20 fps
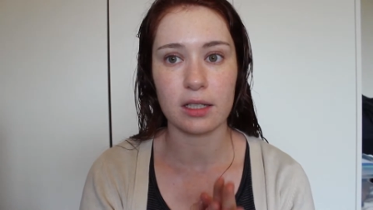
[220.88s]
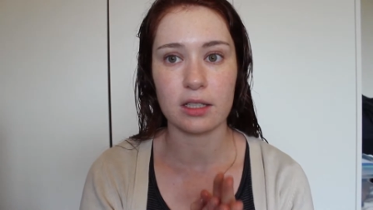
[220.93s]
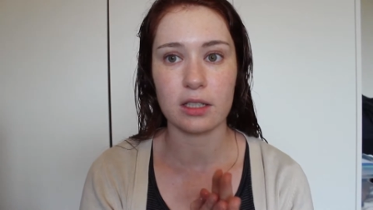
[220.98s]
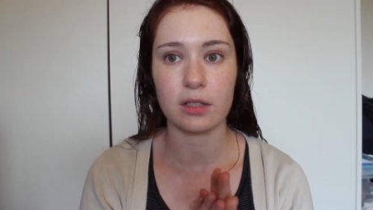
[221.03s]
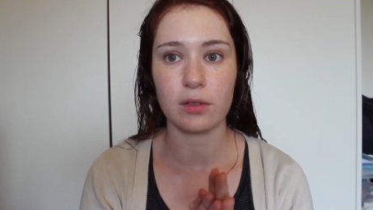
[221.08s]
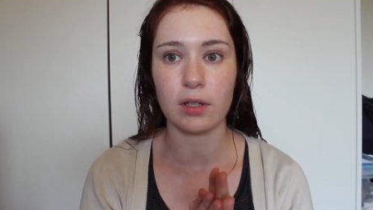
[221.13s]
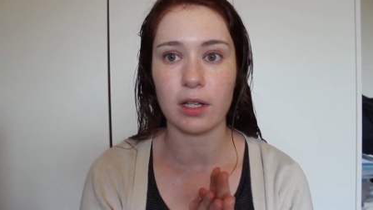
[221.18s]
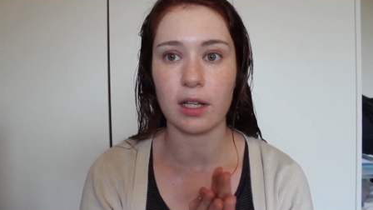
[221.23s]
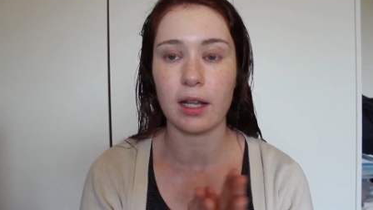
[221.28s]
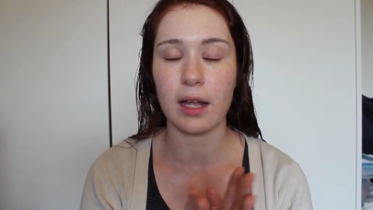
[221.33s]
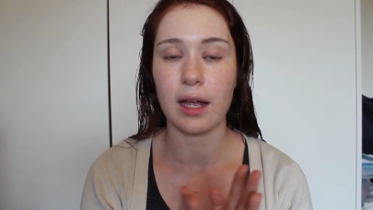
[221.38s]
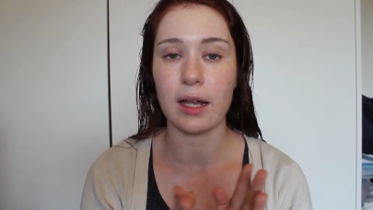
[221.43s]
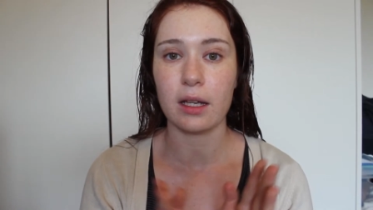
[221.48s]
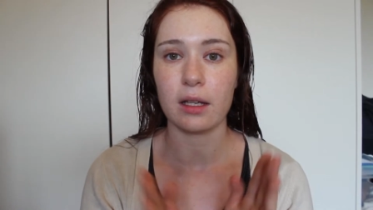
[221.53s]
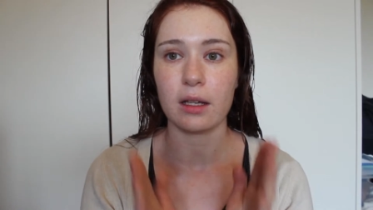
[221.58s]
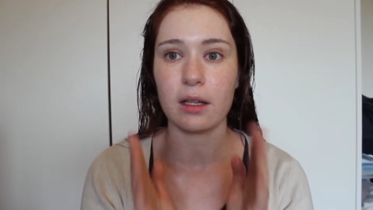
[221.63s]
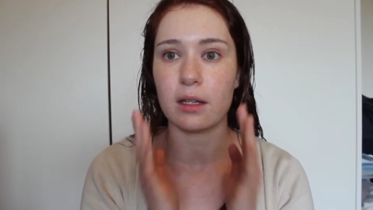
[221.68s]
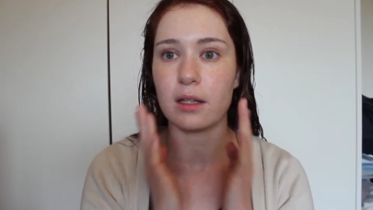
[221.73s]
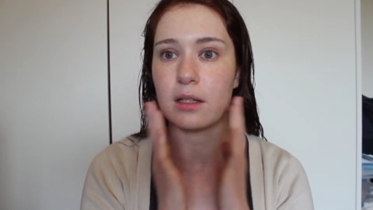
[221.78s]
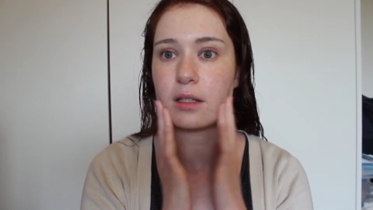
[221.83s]
actually really like
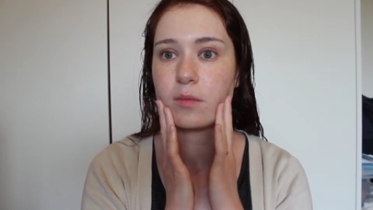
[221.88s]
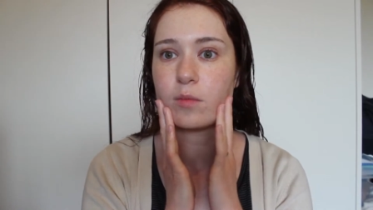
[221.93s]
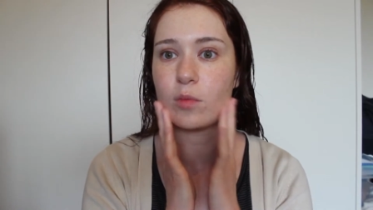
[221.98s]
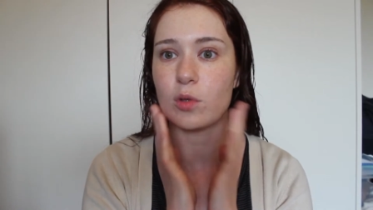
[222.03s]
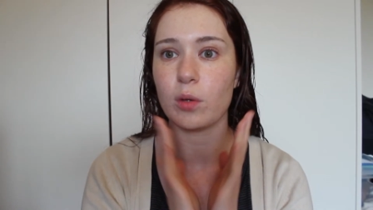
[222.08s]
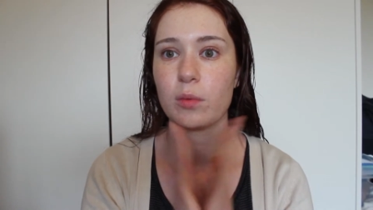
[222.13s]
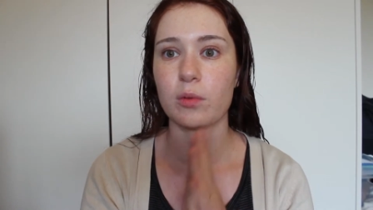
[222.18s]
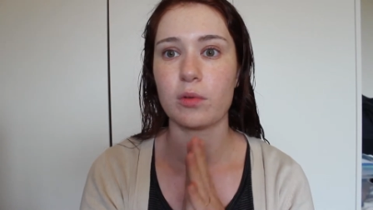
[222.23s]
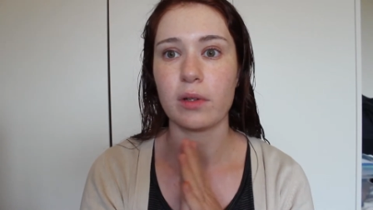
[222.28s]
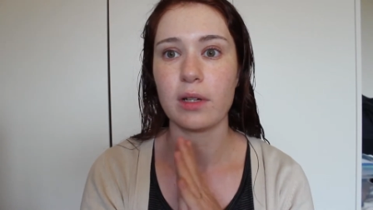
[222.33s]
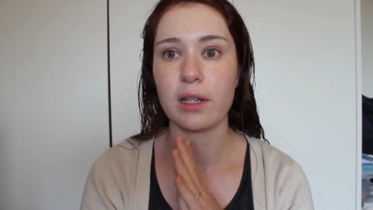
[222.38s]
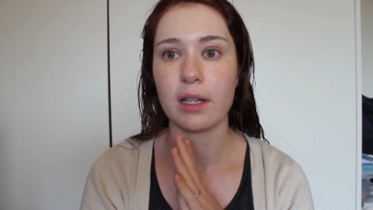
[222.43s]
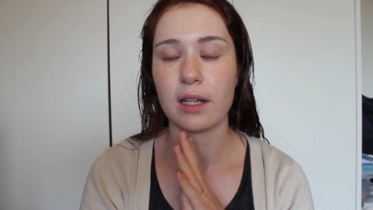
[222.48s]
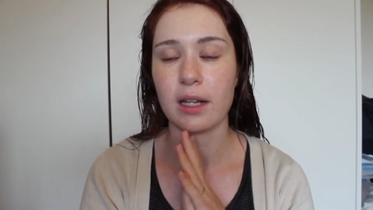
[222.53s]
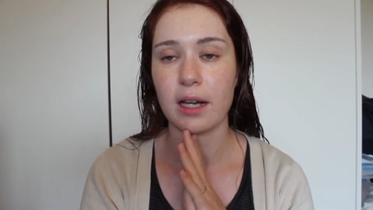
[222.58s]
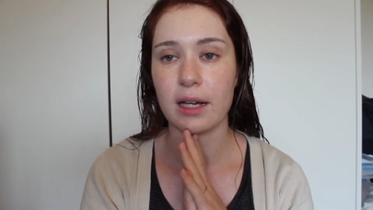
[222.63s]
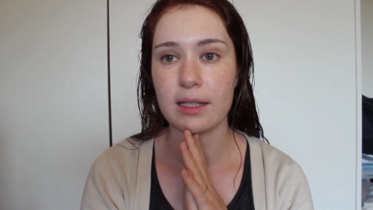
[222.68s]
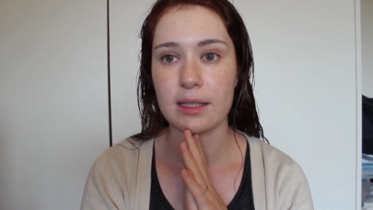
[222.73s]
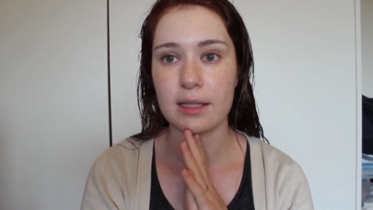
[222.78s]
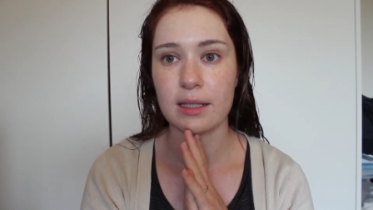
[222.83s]
it. It absorbed really
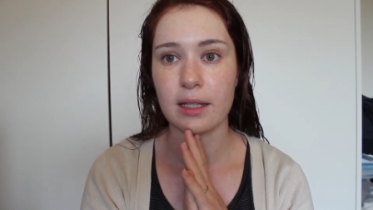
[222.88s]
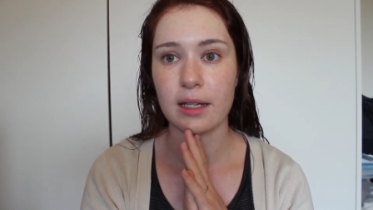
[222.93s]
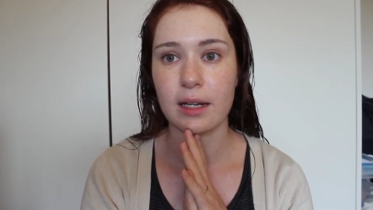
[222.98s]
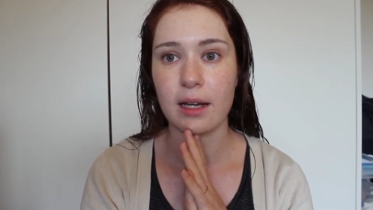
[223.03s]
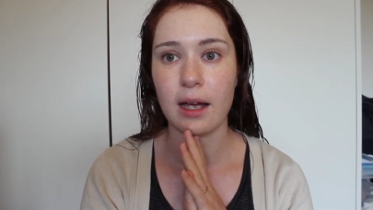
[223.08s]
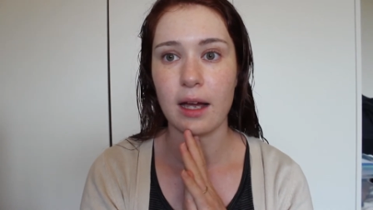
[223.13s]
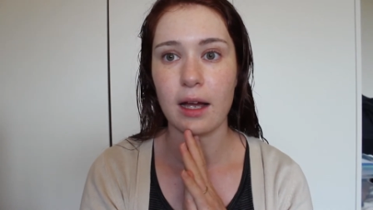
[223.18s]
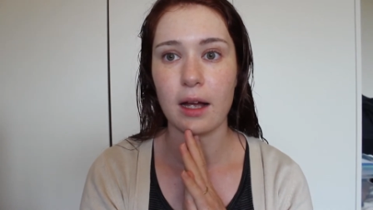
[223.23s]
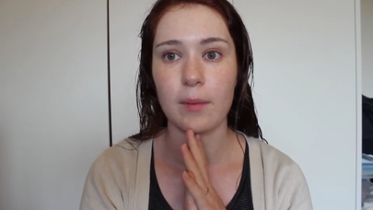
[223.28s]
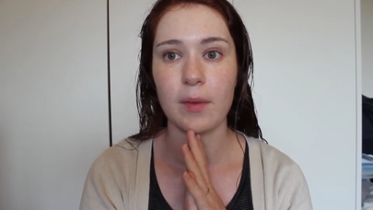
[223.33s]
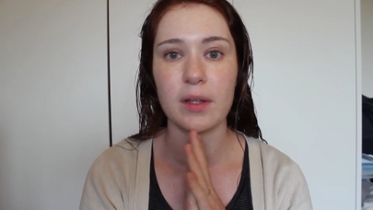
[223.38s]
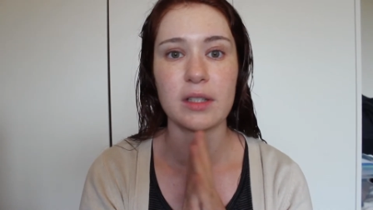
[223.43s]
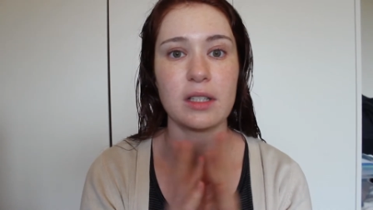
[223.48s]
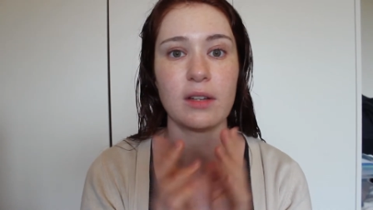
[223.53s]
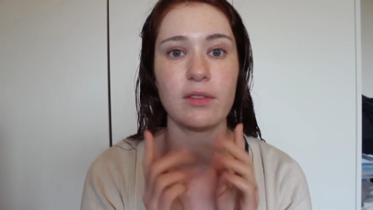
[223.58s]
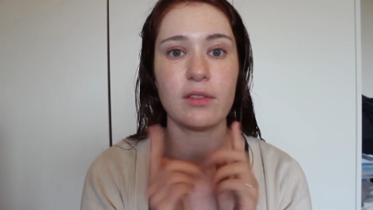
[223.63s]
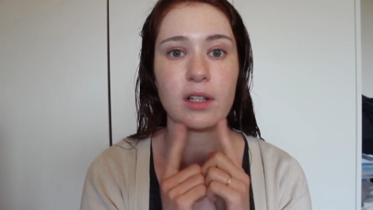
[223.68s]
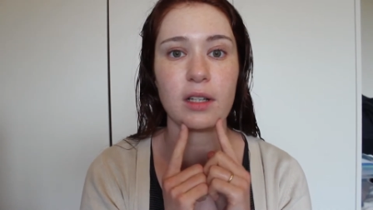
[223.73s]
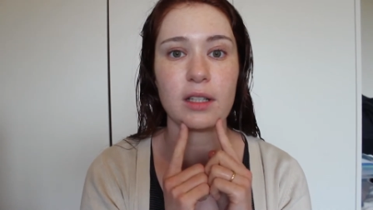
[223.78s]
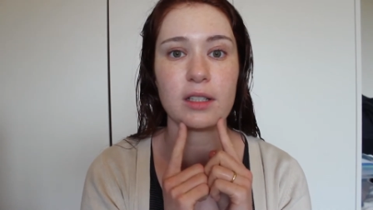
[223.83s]
nicely. It
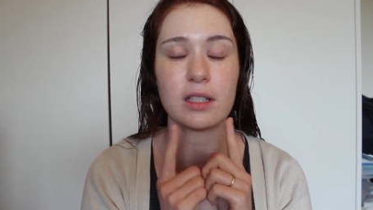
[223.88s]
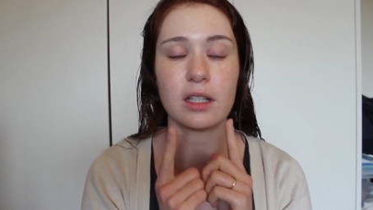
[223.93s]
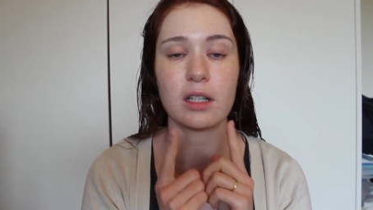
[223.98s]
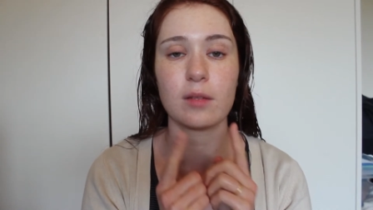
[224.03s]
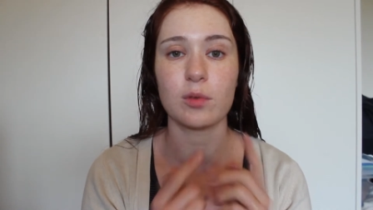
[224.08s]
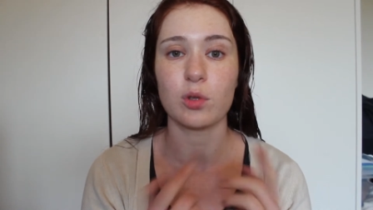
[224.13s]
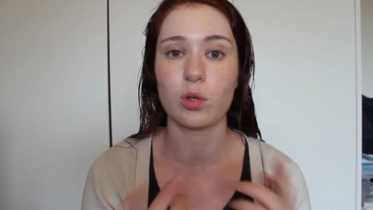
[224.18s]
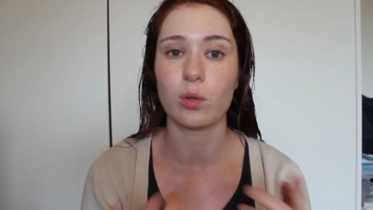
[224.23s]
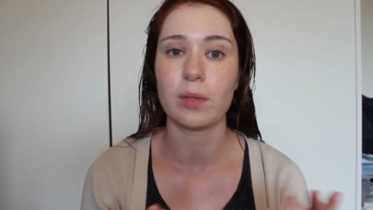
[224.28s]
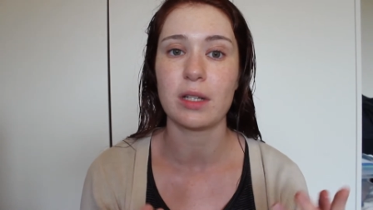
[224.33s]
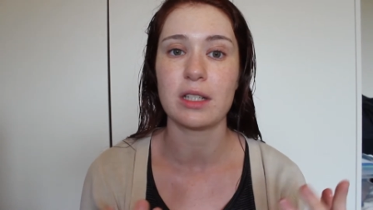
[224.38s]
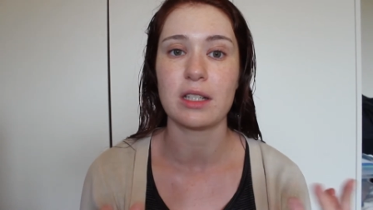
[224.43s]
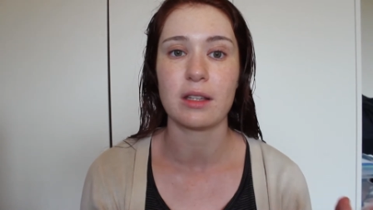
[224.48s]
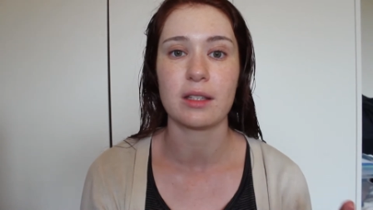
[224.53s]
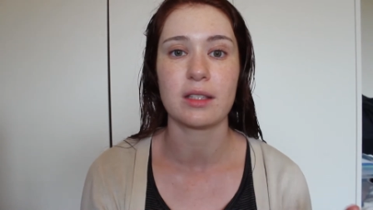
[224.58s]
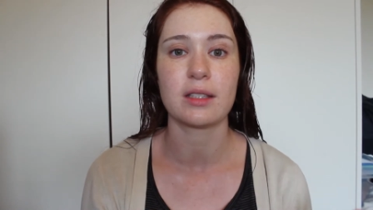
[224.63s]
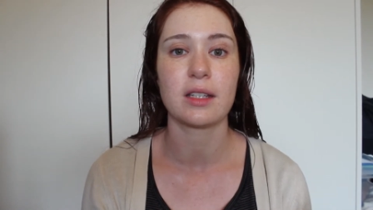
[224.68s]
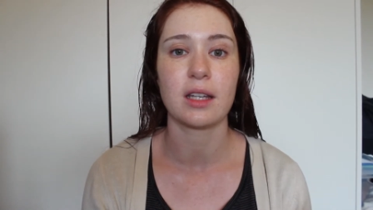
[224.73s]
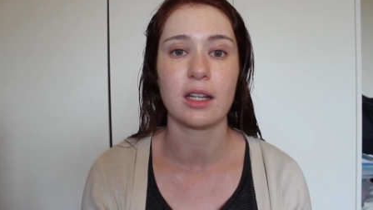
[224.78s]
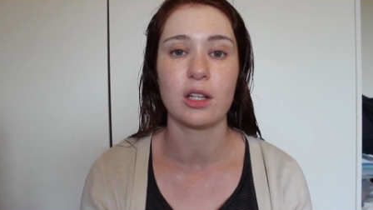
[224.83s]
definitely did absorb into
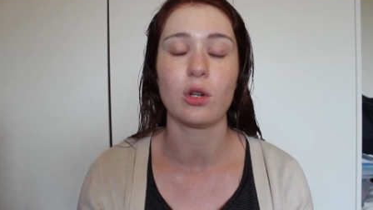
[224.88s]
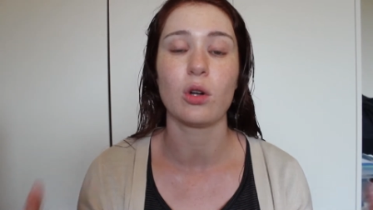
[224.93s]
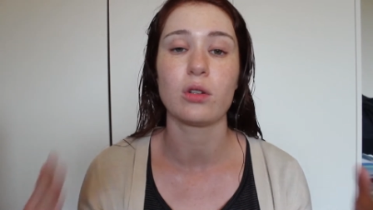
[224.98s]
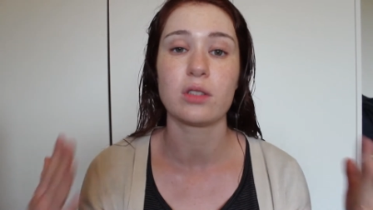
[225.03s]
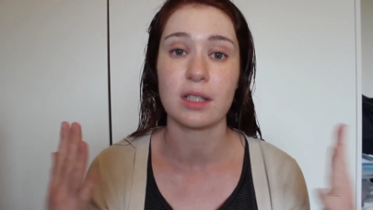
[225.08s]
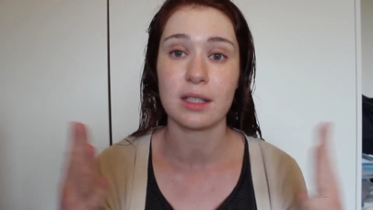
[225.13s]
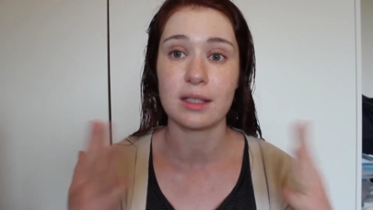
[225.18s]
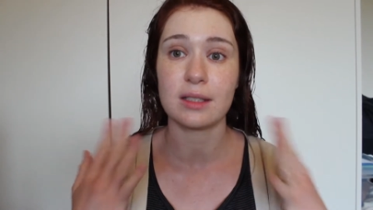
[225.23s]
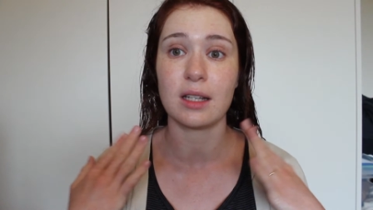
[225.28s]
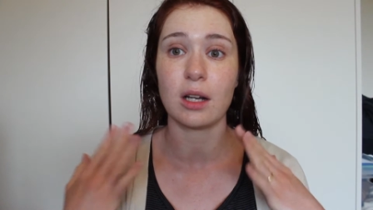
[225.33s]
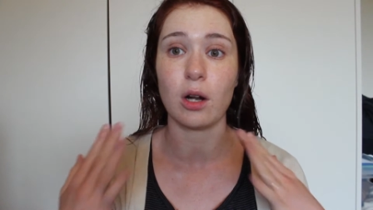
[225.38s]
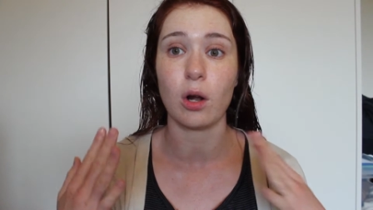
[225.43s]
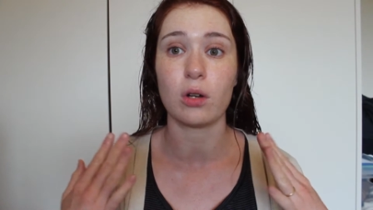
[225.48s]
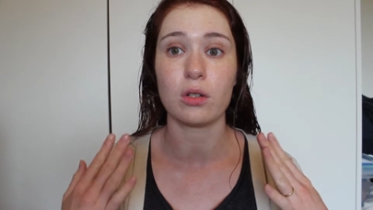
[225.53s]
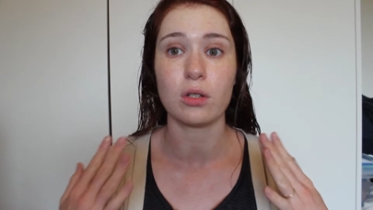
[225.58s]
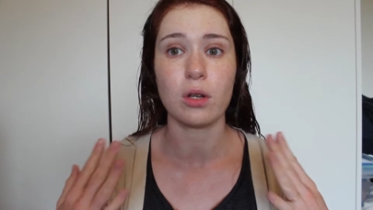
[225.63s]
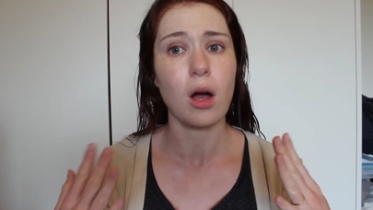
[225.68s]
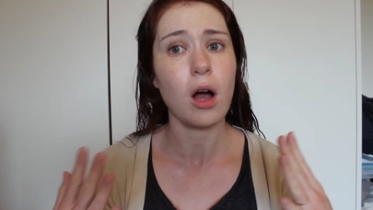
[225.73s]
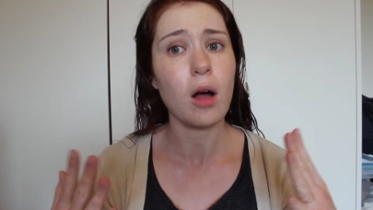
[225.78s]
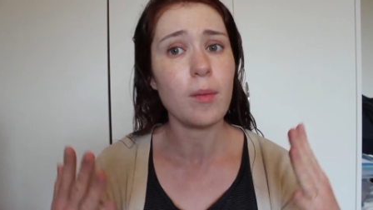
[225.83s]
the skin, not just sit on
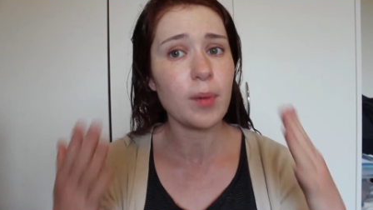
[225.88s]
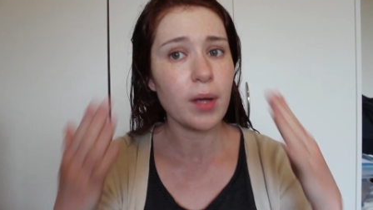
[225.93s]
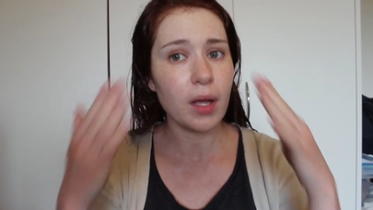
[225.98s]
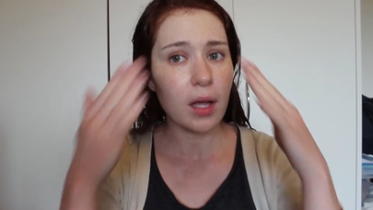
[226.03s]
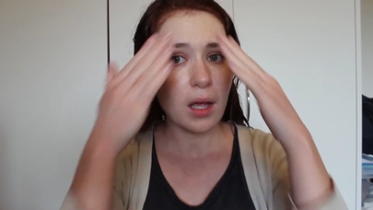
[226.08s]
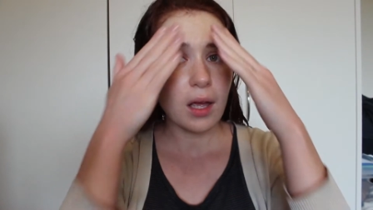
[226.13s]
top.